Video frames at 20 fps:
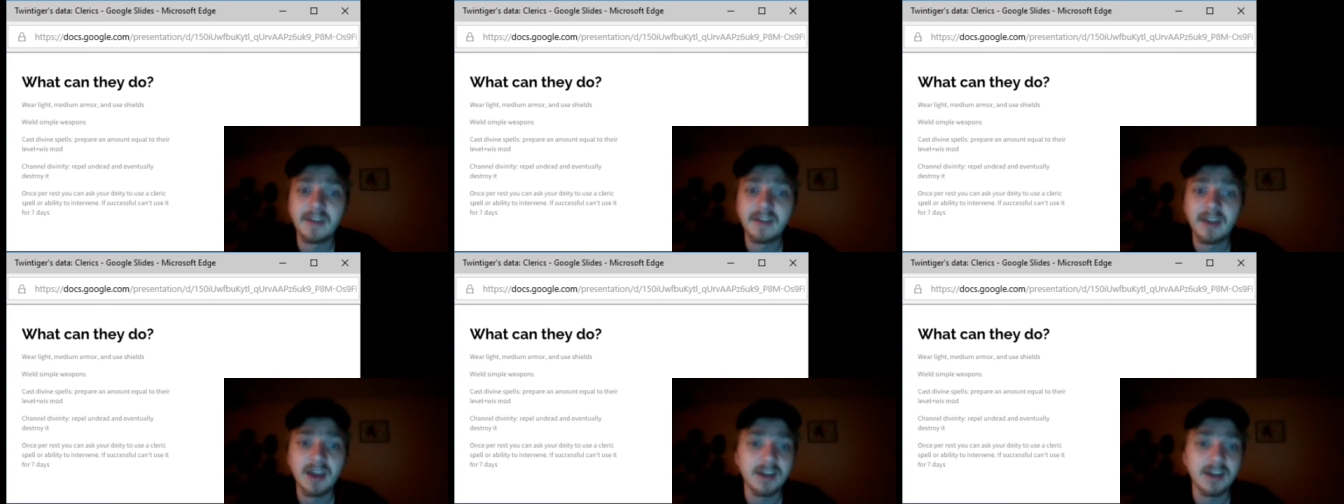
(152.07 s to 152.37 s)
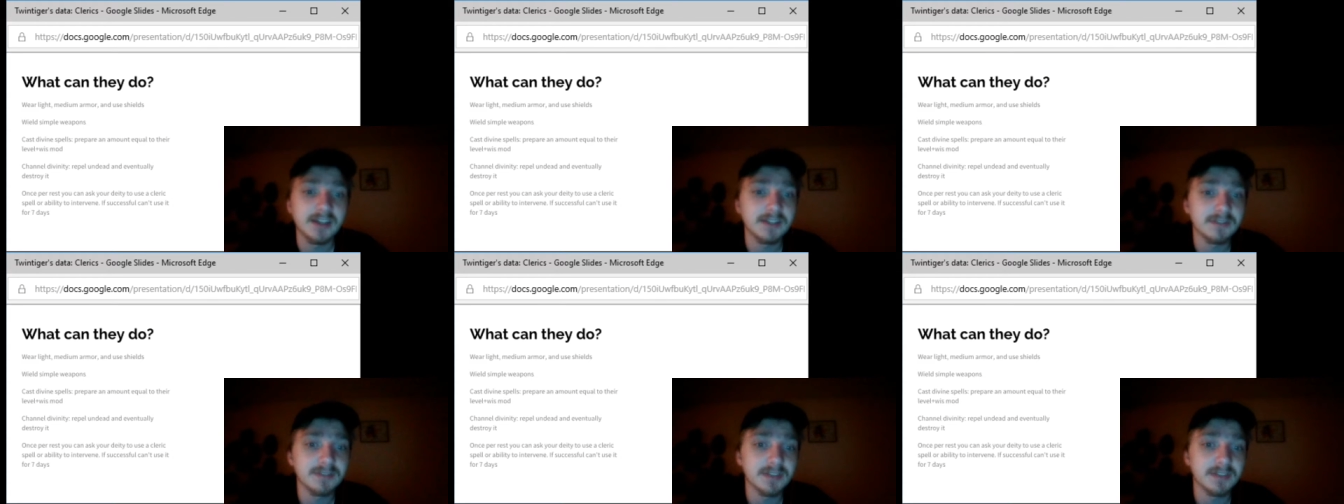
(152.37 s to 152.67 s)

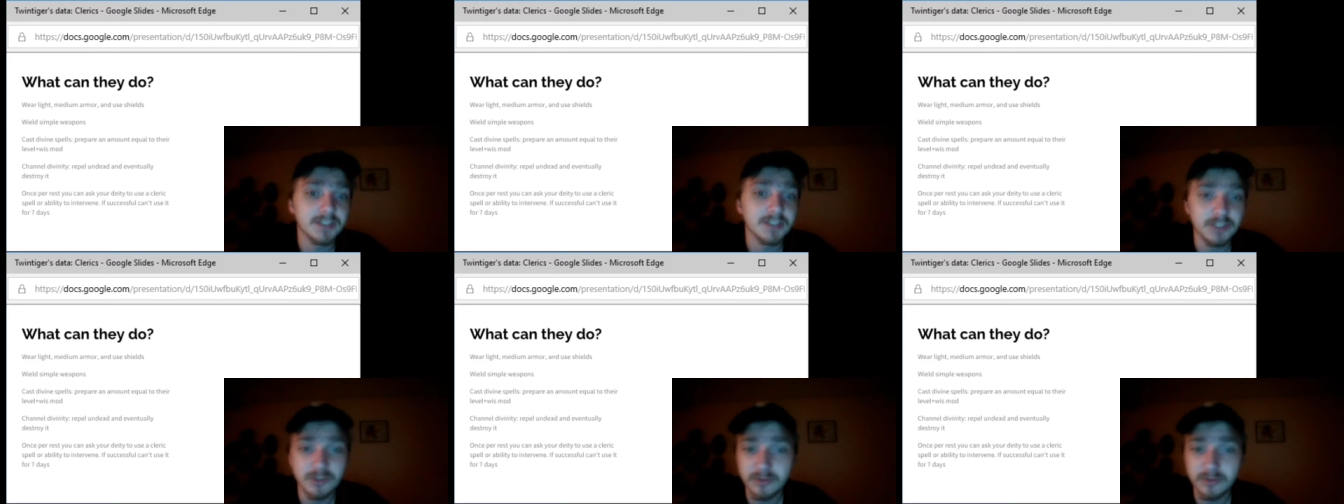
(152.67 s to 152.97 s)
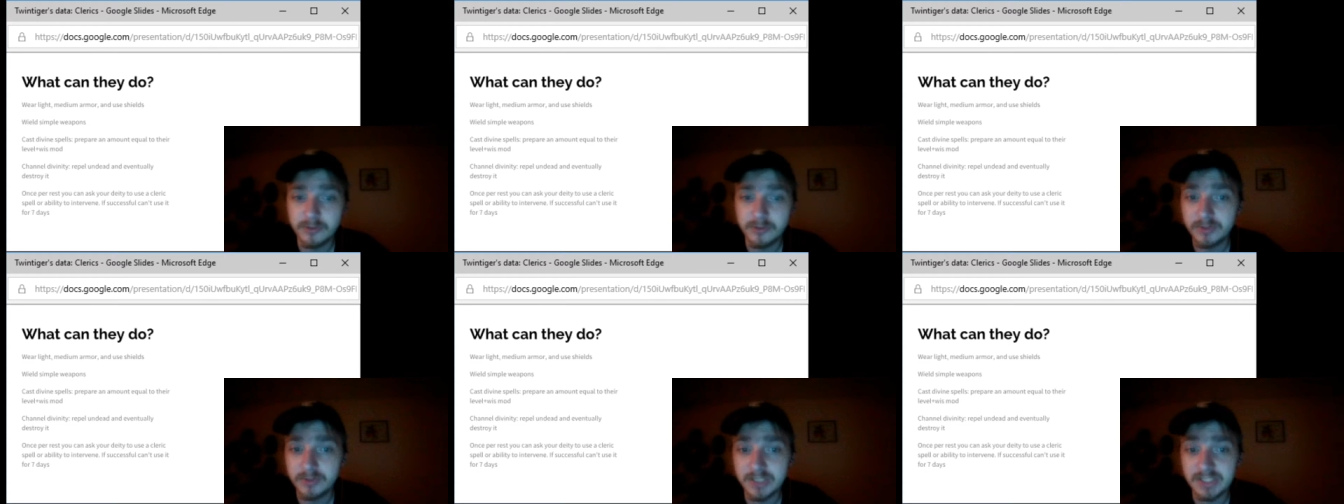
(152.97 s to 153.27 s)
However,
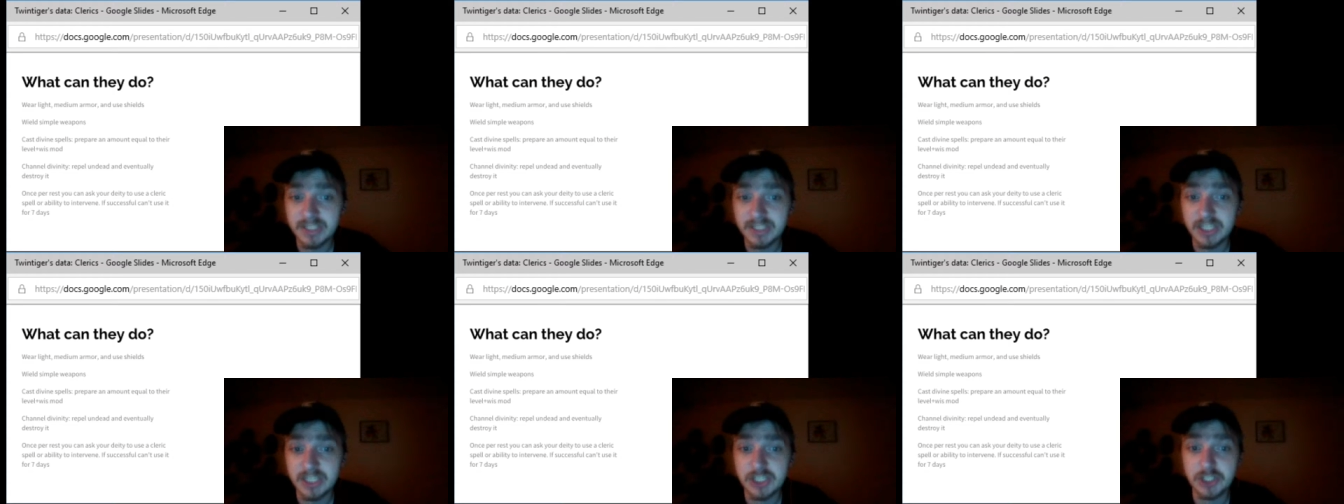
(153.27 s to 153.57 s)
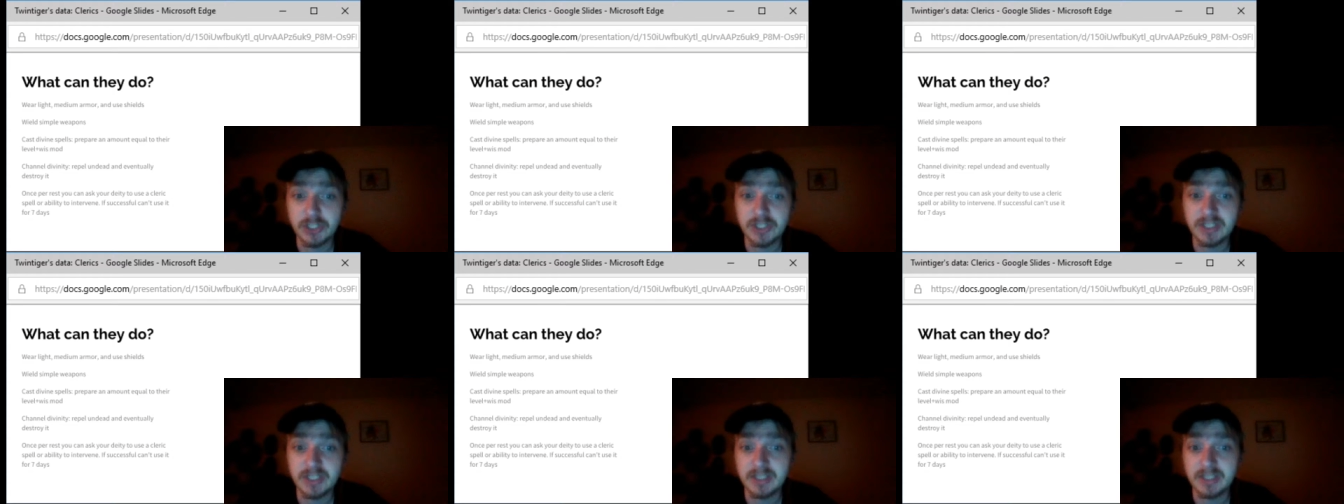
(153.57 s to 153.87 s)
you
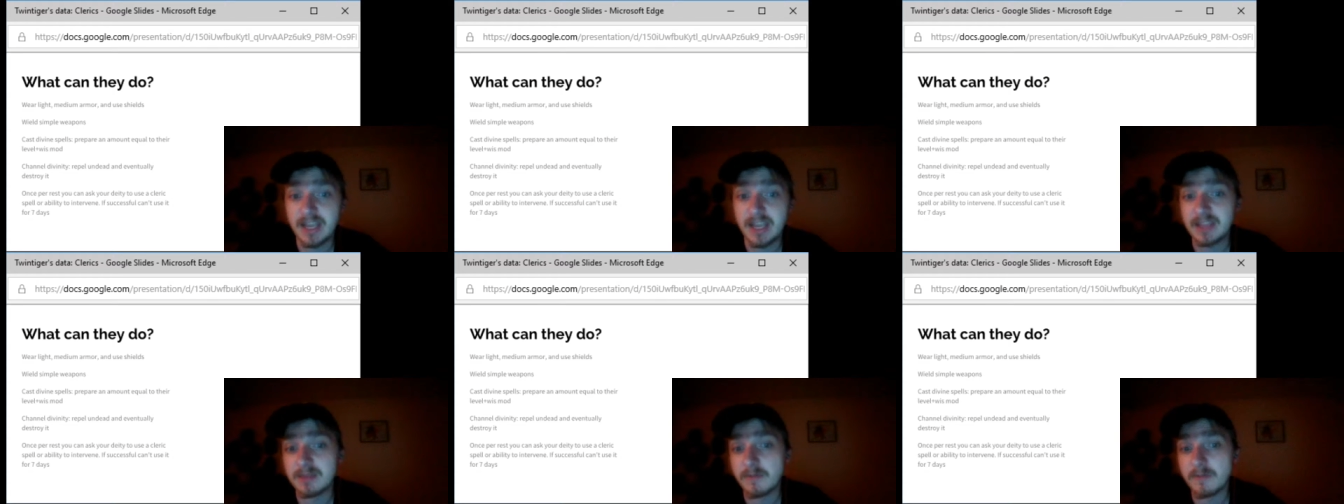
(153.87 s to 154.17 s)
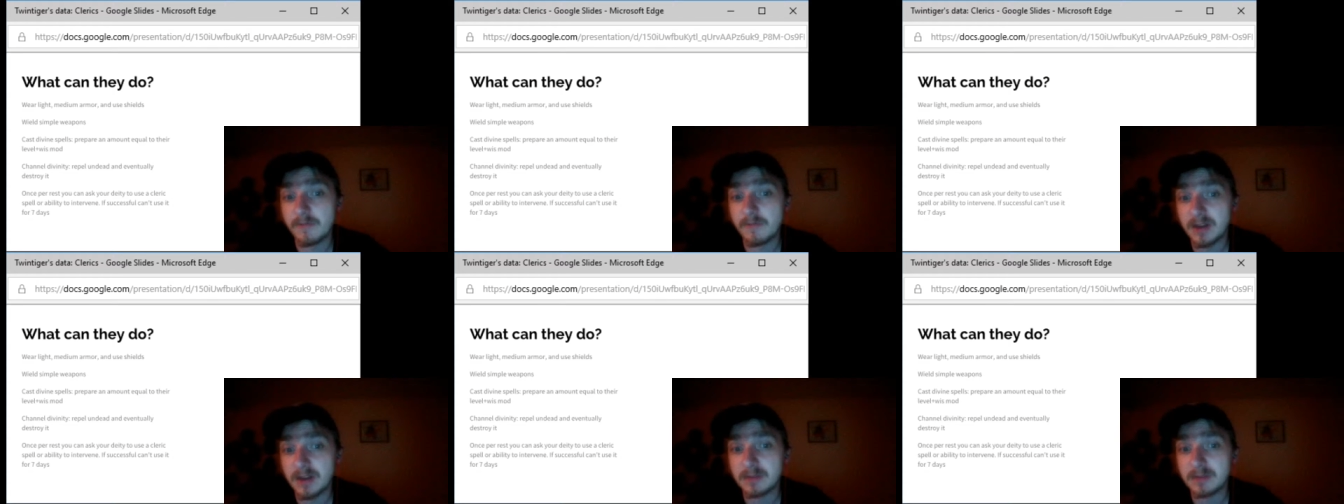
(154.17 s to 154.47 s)
essentially, at the
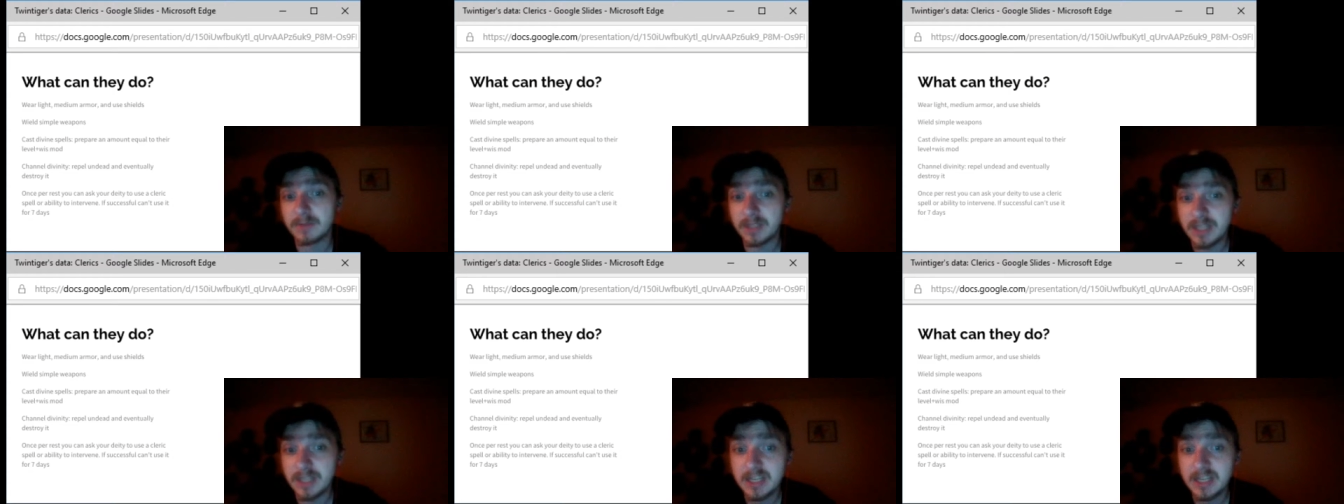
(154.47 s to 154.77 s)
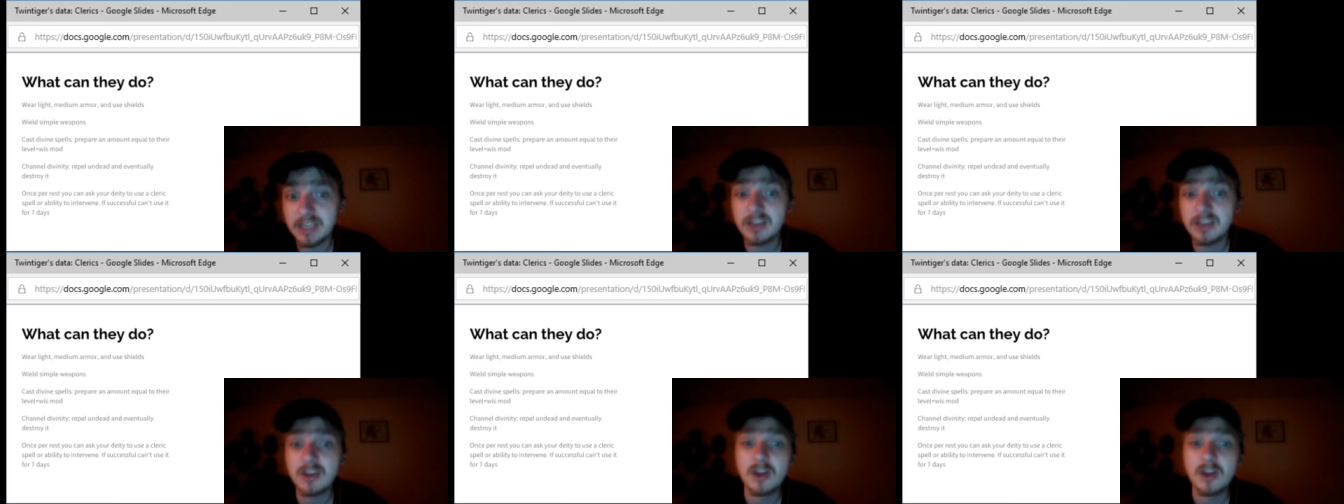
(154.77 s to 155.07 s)
very
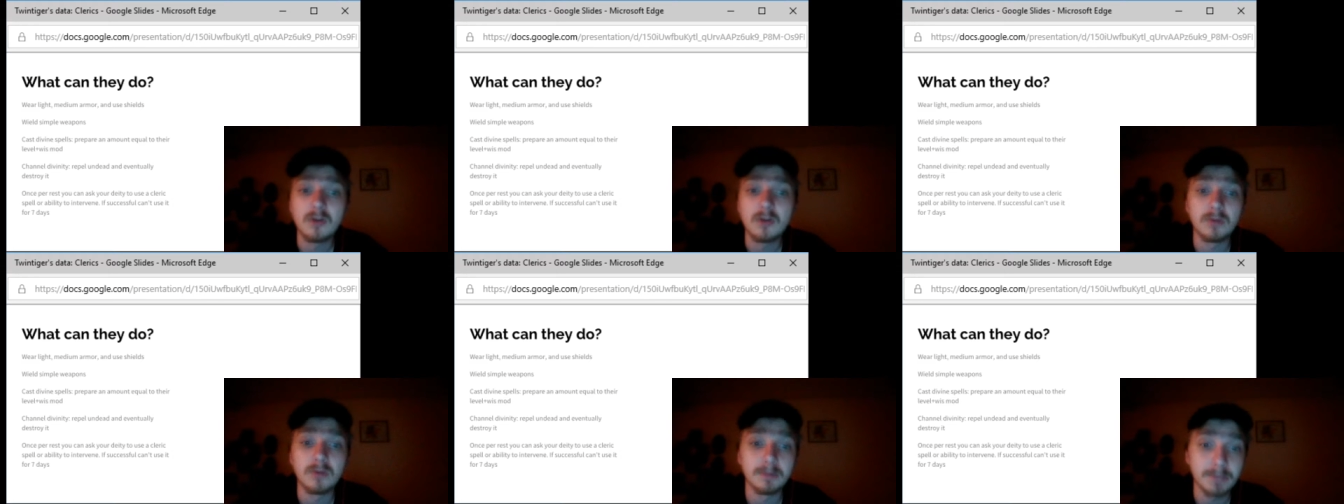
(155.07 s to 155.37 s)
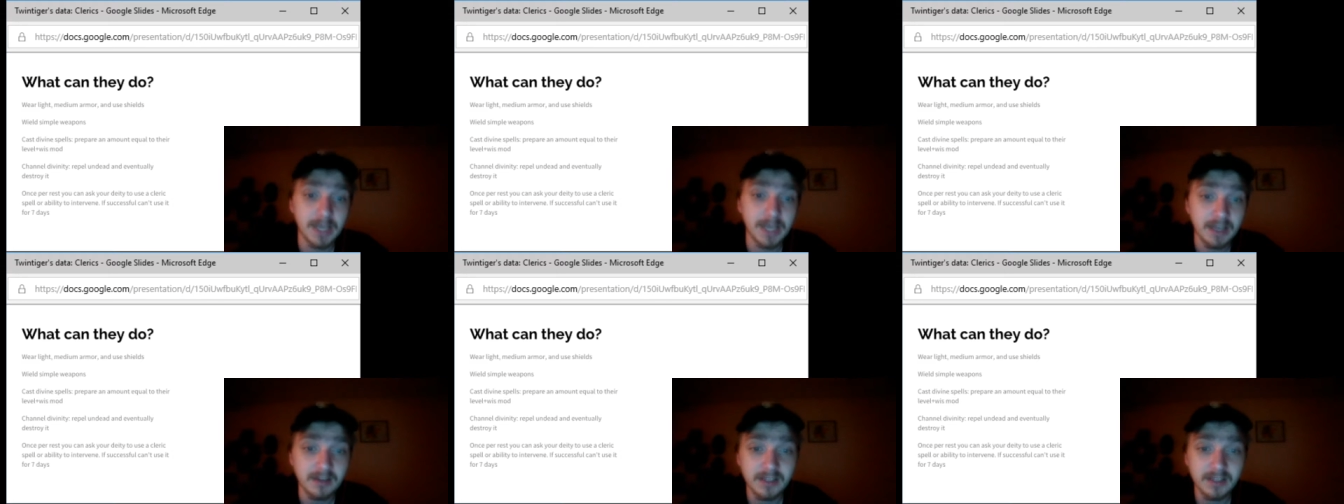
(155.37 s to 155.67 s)
beginning,
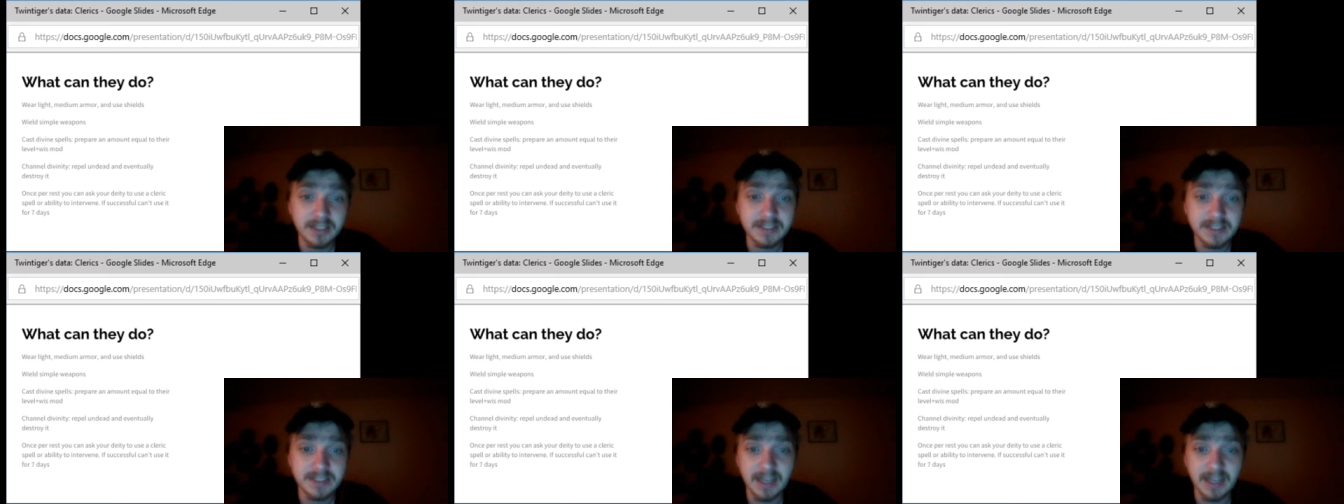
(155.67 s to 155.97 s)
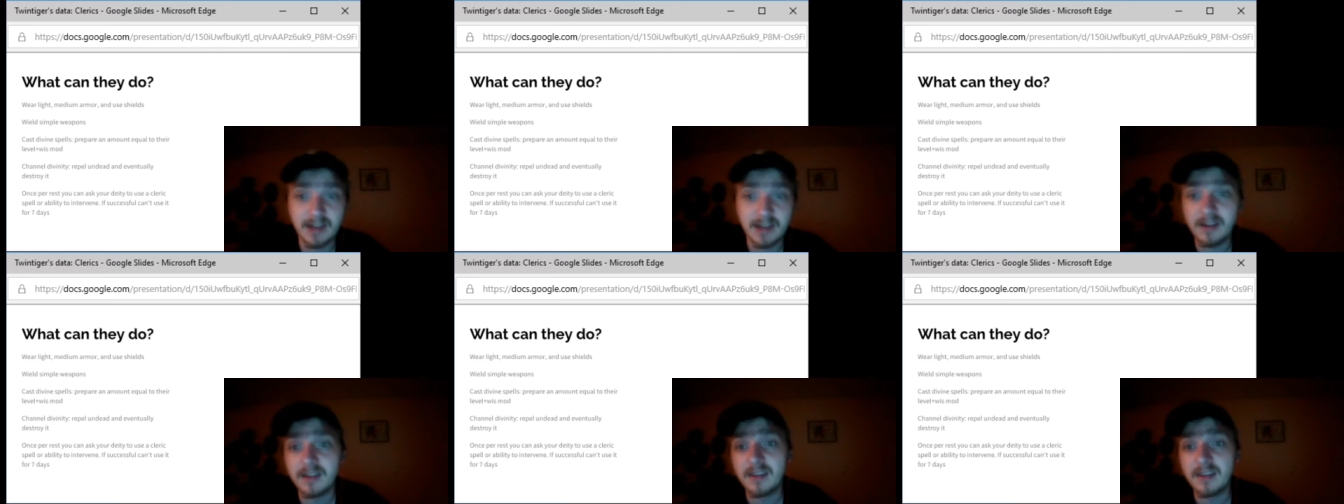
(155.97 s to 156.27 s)
repel
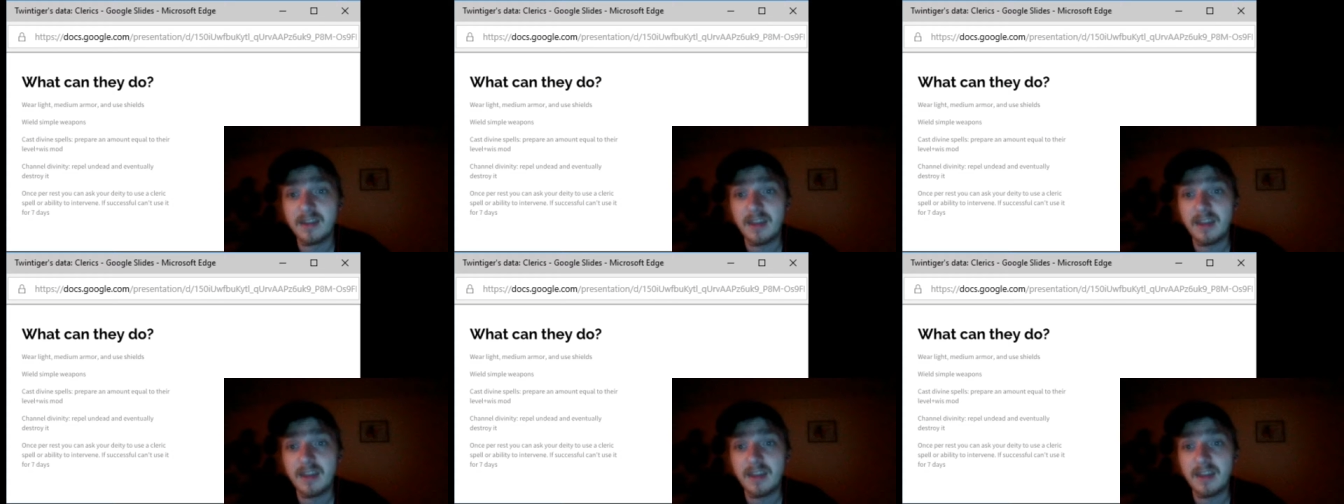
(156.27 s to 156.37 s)
undead,